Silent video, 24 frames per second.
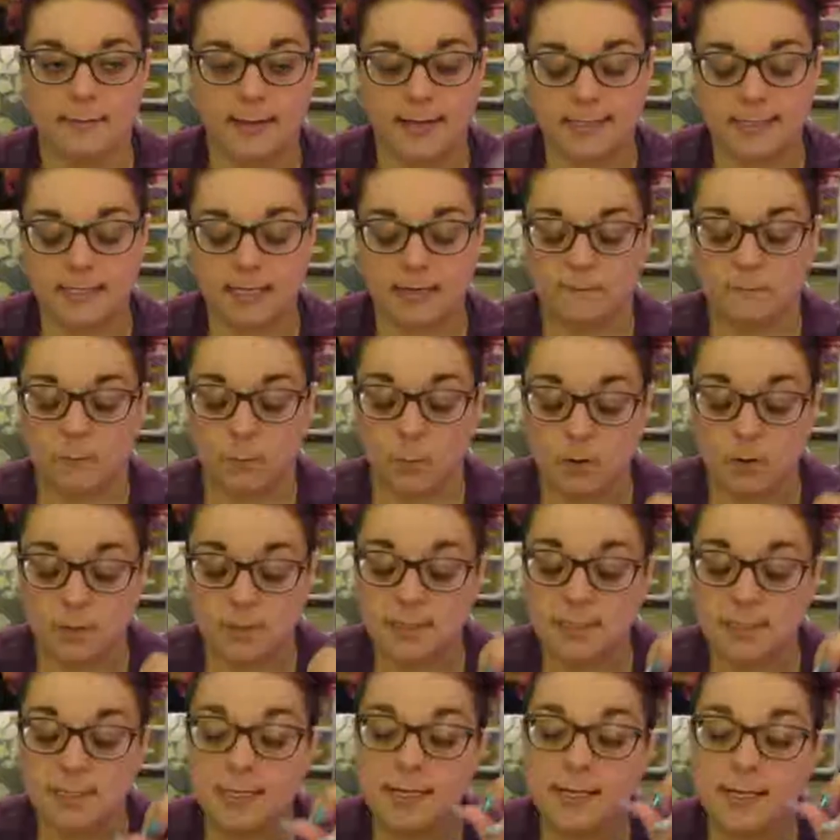makes it even
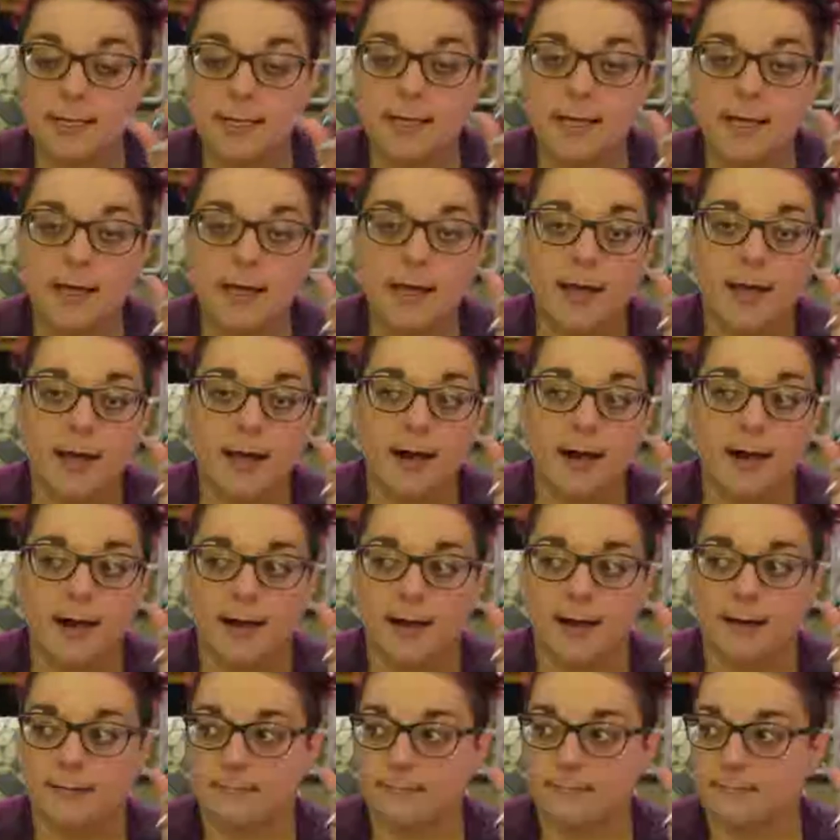worse.
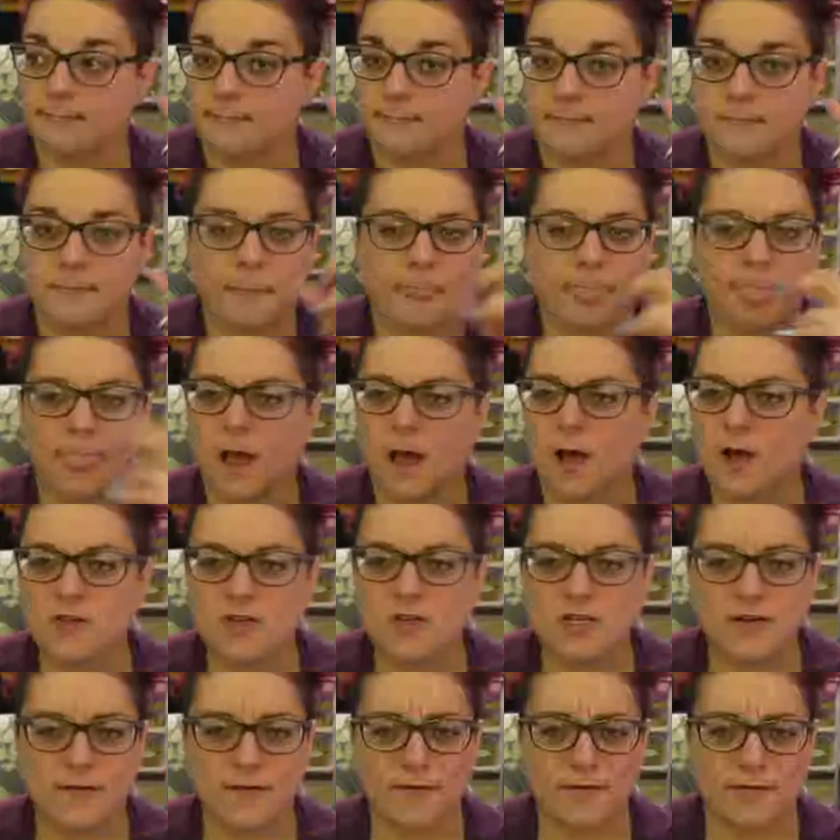all
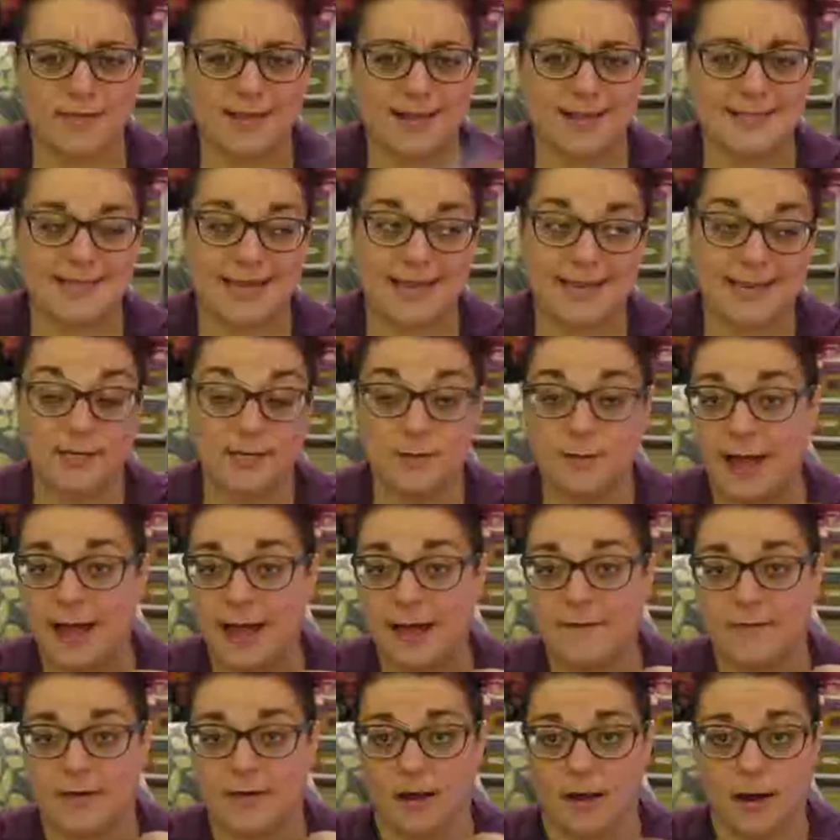sorts of other things. I do
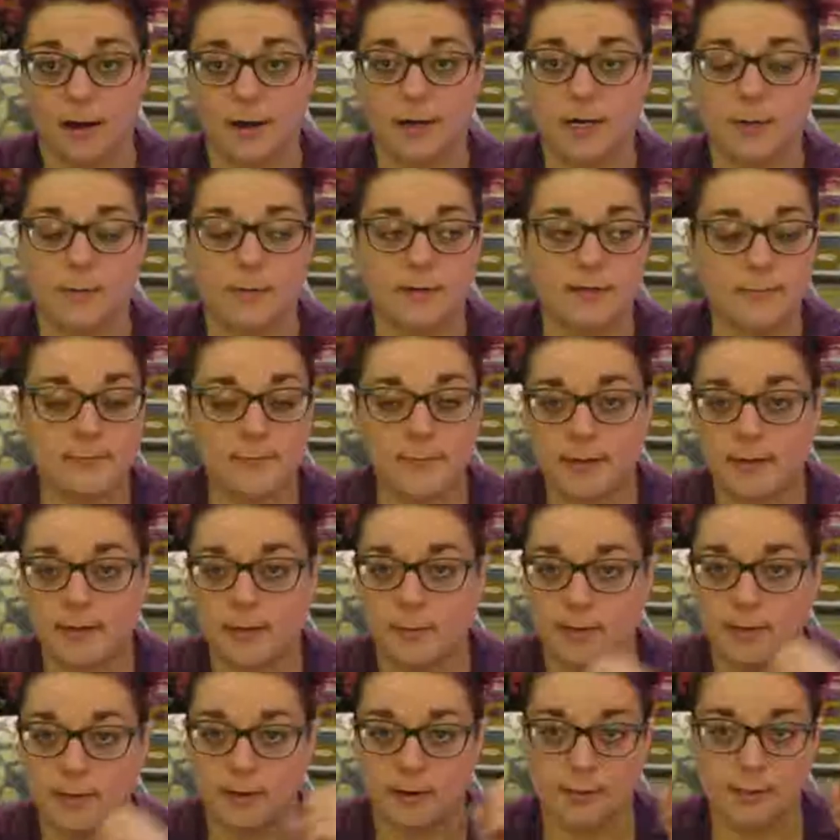have a heart
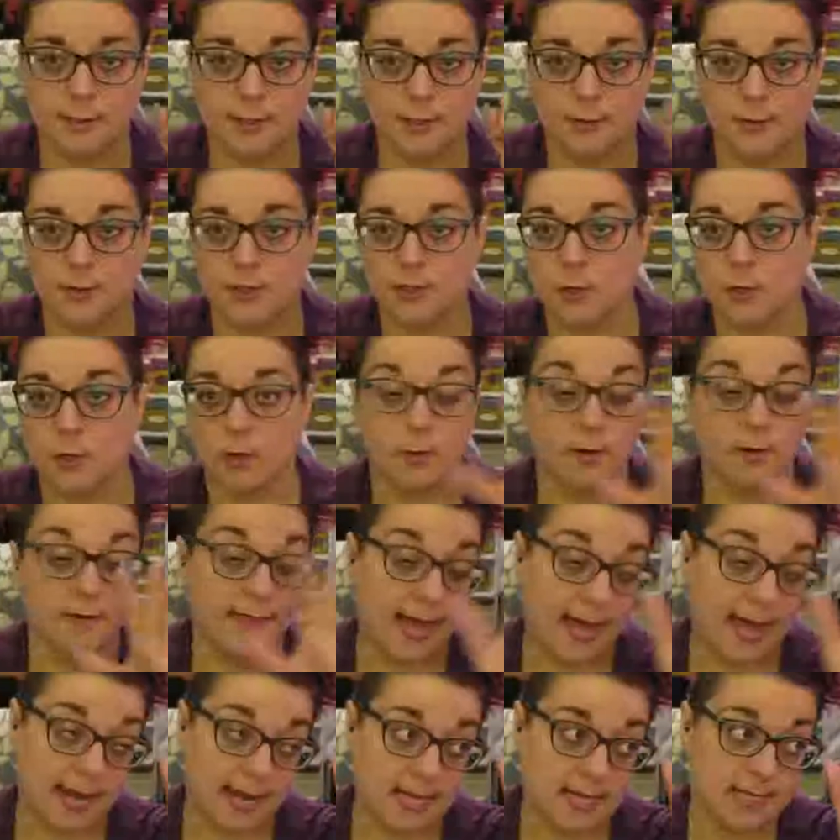arrhythmia. We're not too sure where
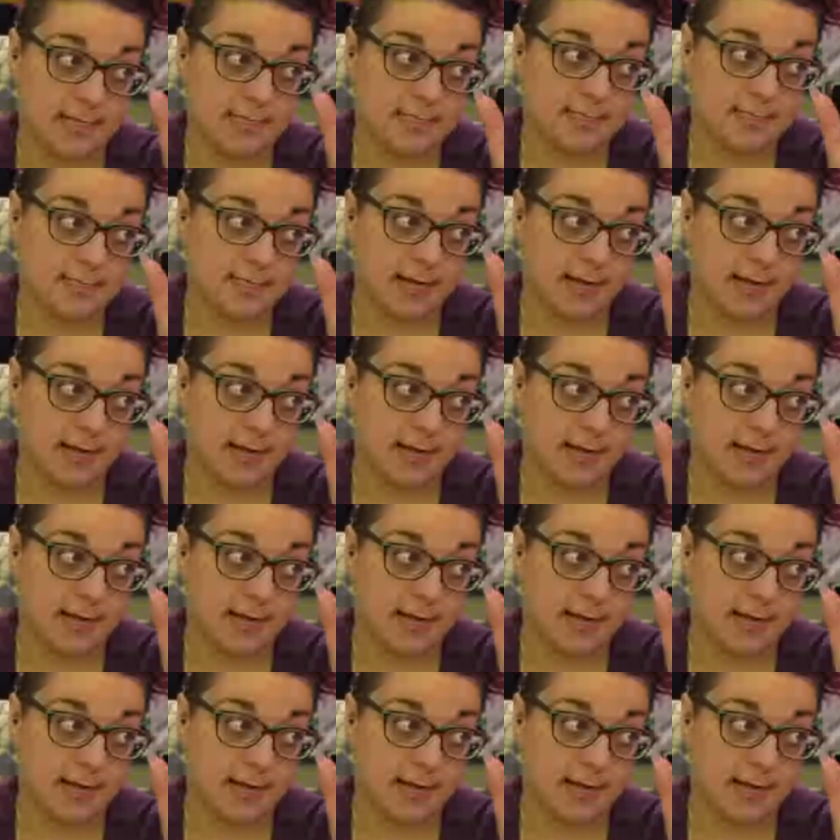that is.